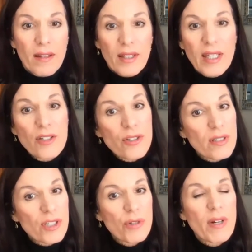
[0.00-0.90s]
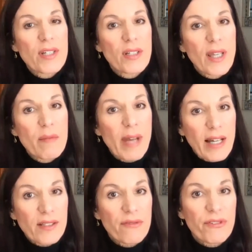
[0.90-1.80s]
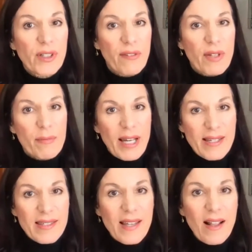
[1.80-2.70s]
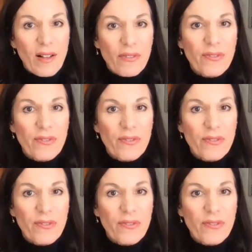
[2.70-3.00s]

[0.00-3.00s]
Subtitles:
each situation came back to forgiving myself.